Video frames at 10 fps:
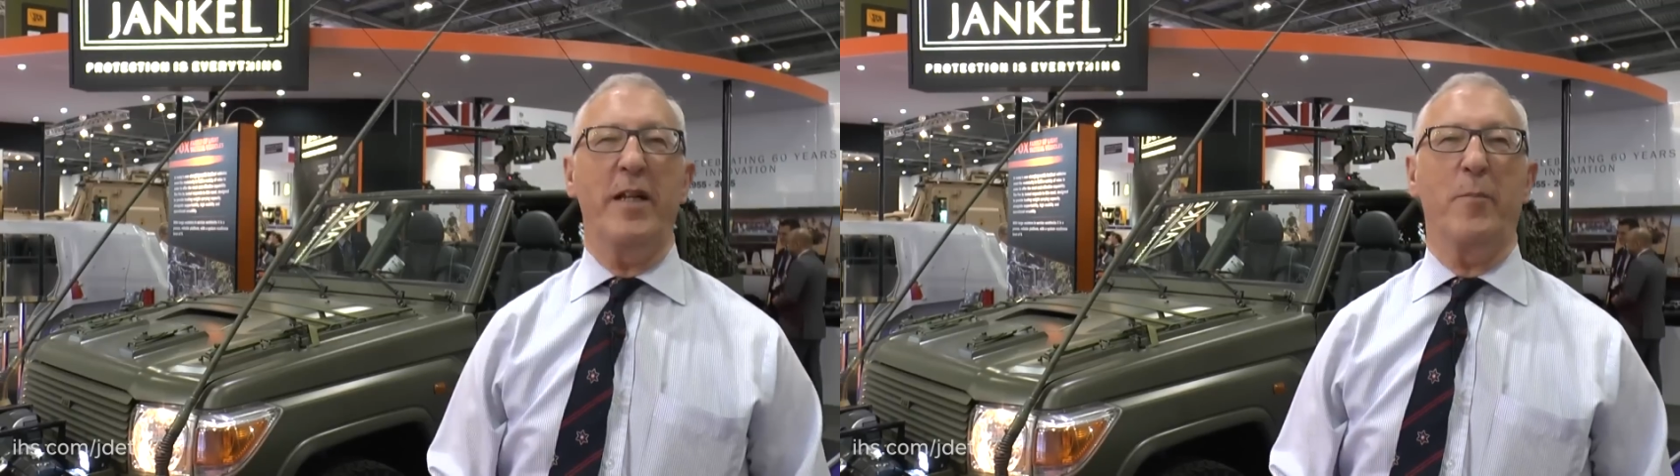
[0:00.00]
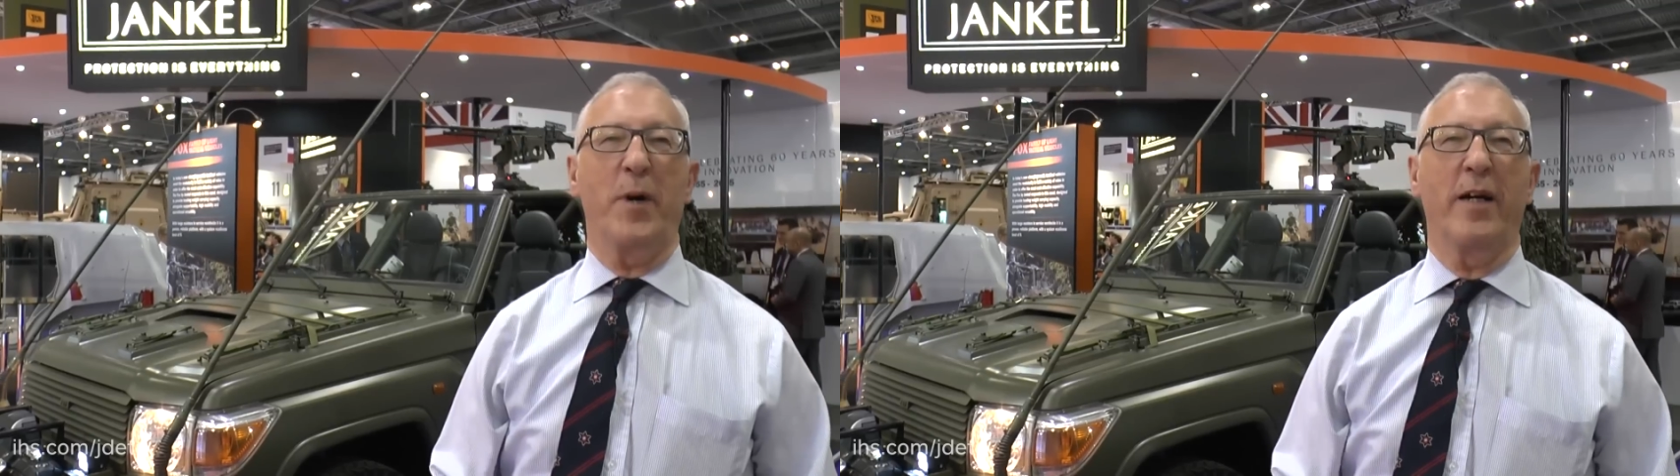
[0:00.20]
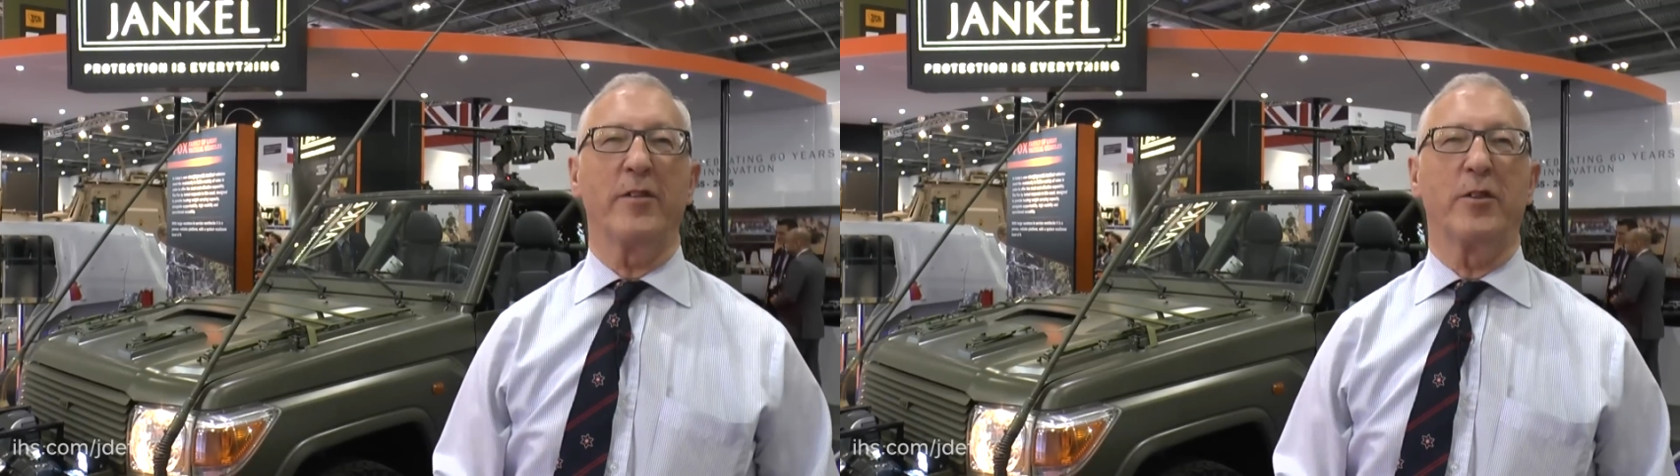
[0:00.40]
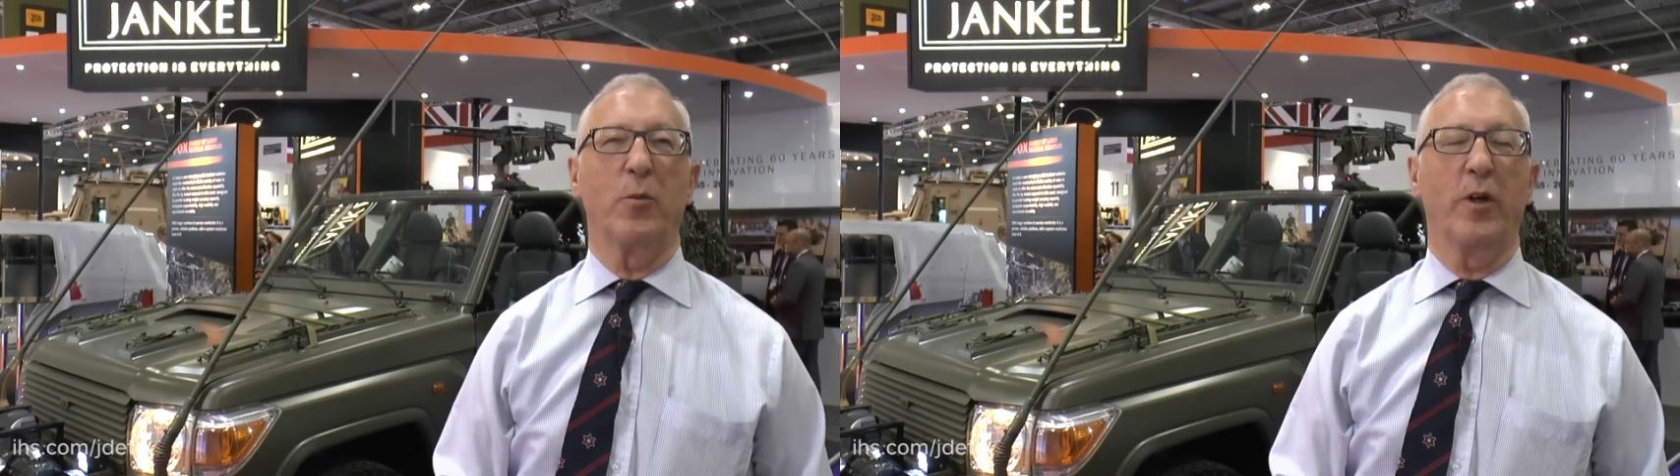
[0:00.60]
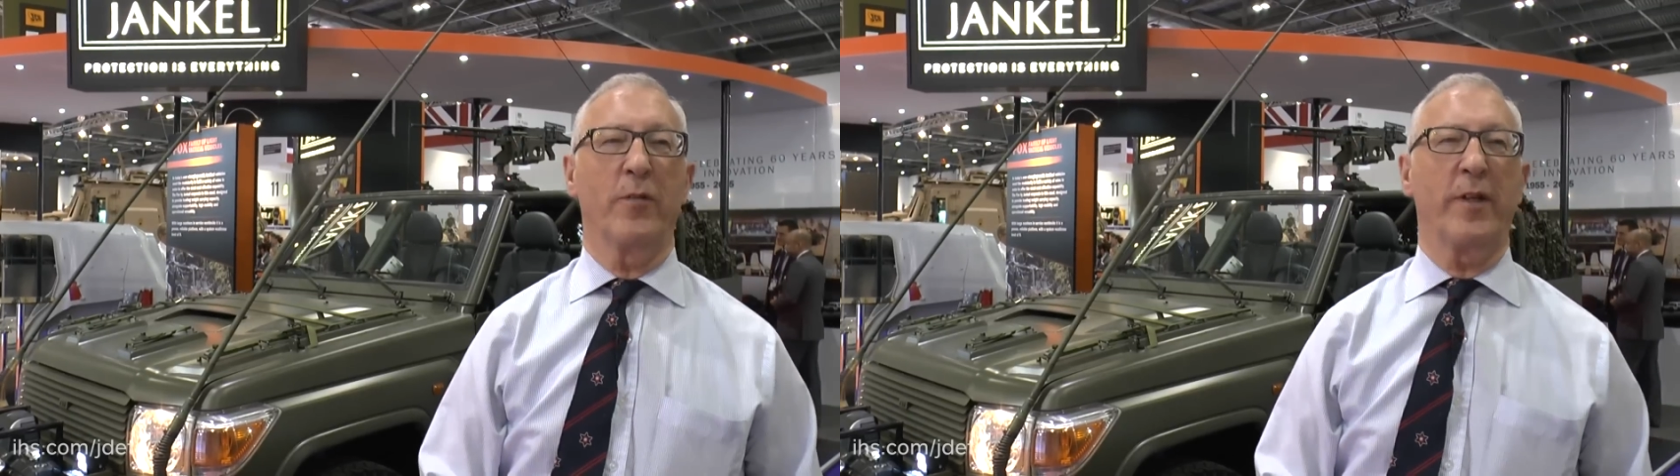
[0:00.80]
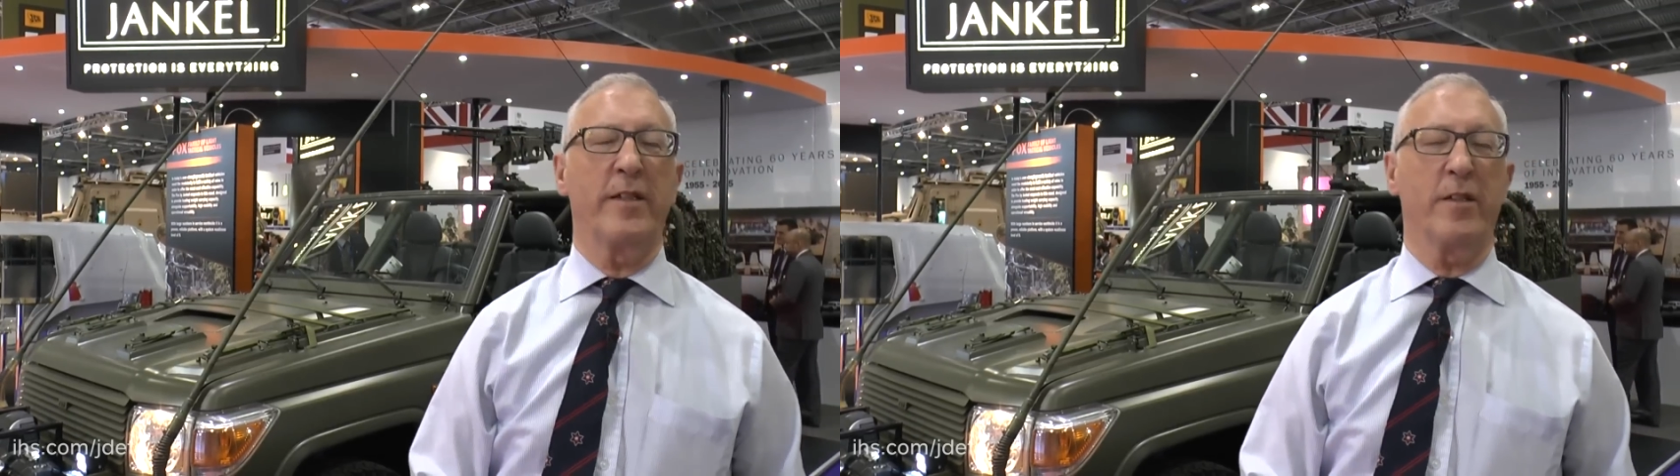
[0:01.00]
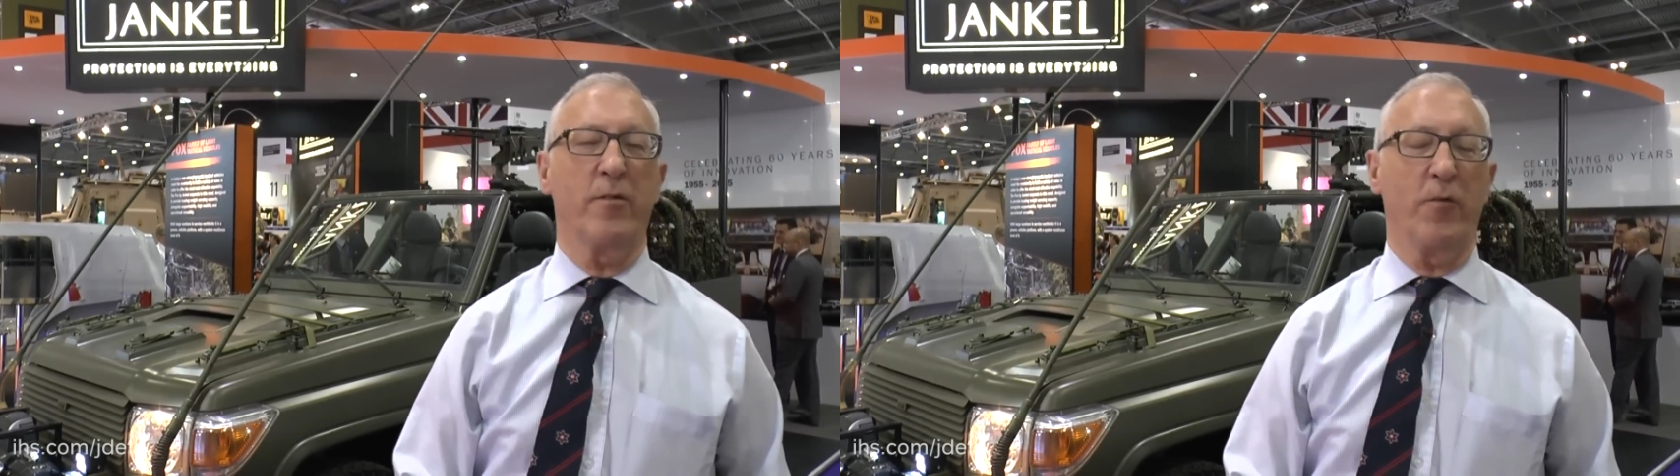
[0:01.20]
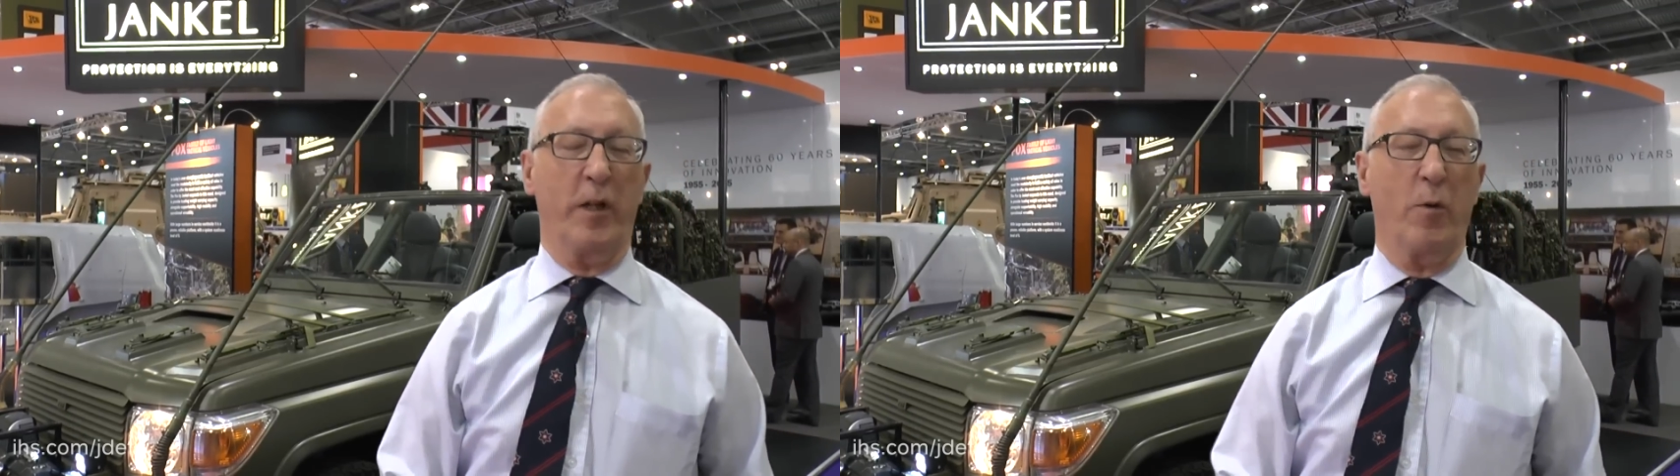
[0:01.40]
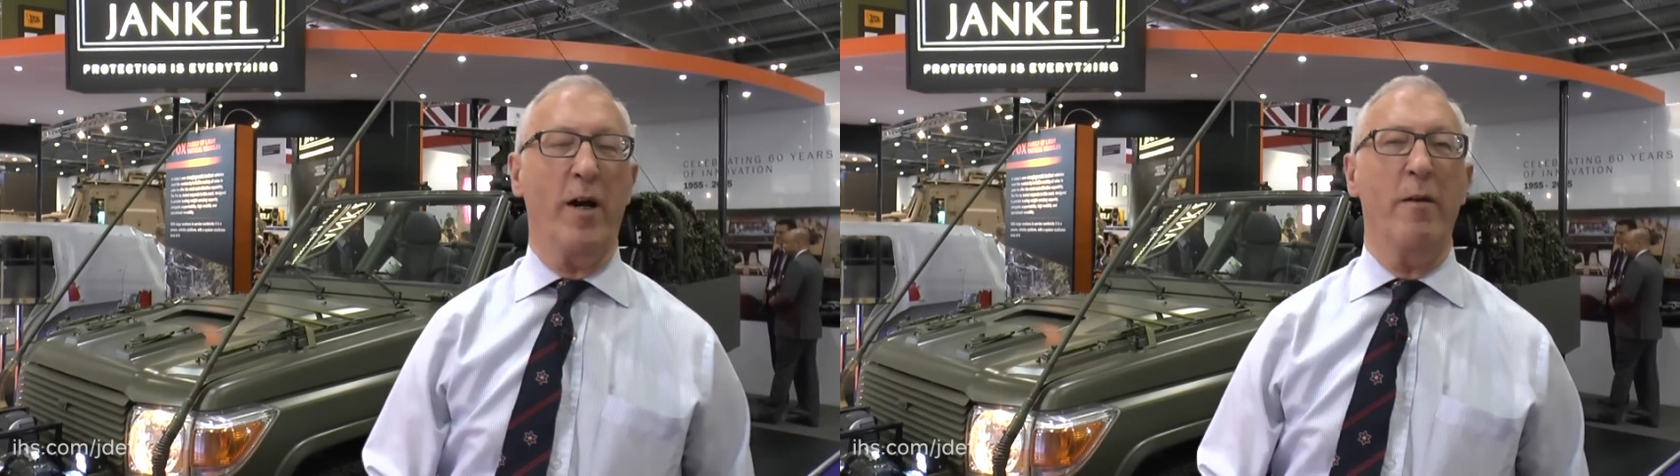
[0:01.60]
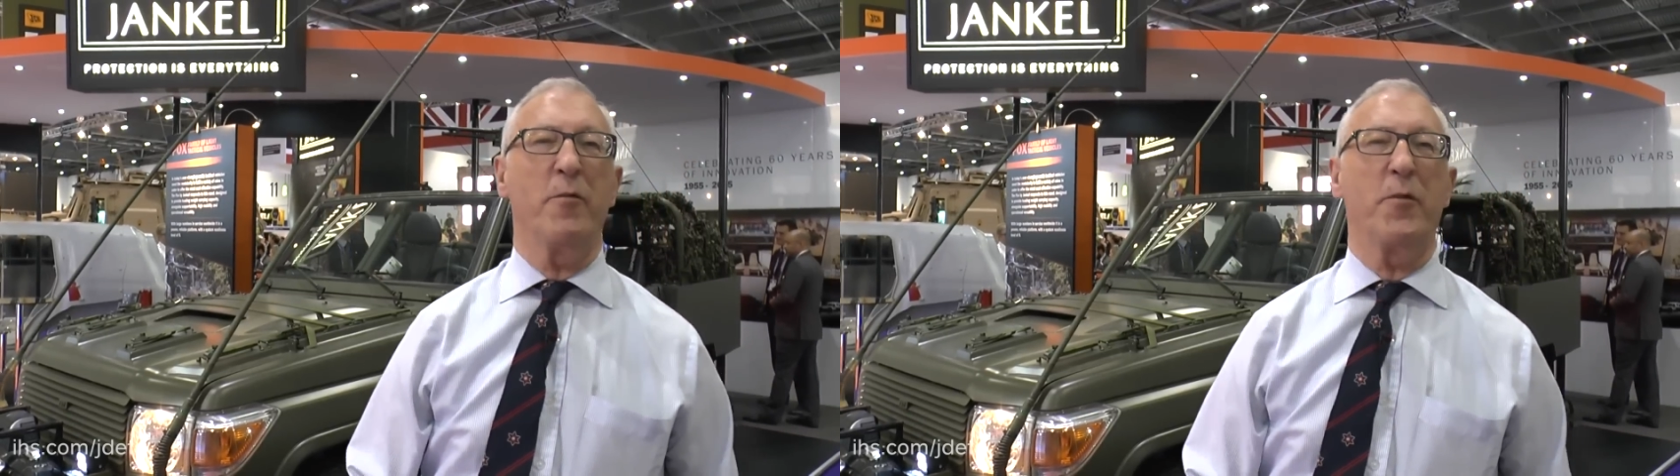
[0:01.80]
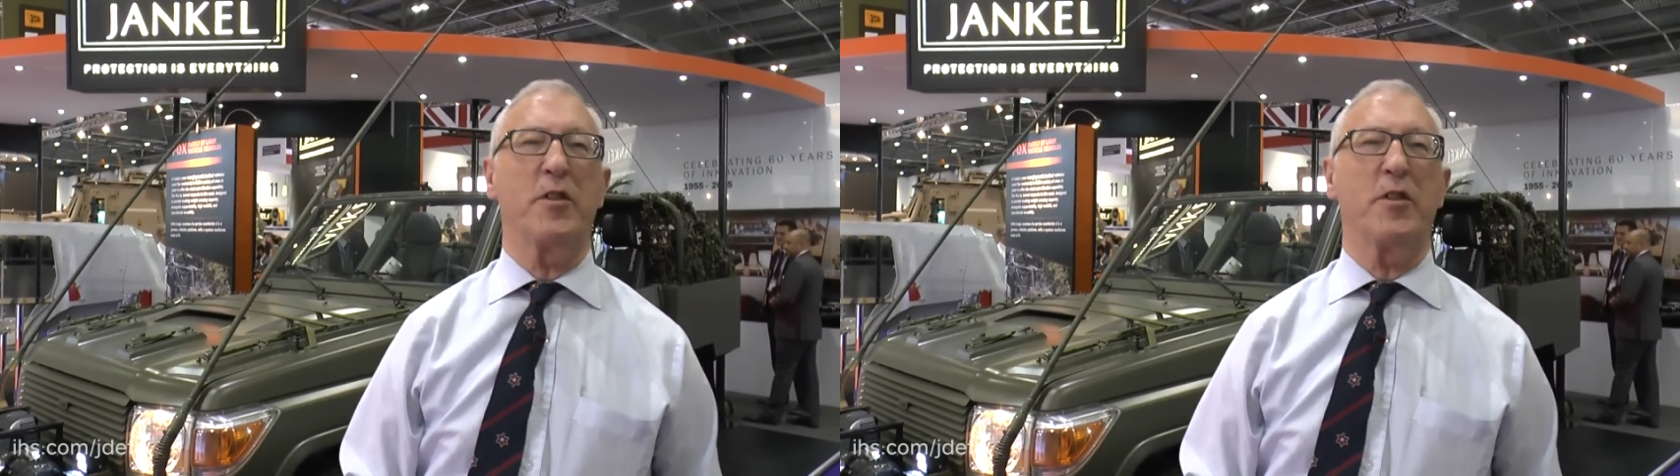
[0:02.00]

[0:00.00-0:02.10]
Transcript: many parts of the world, there's a requirement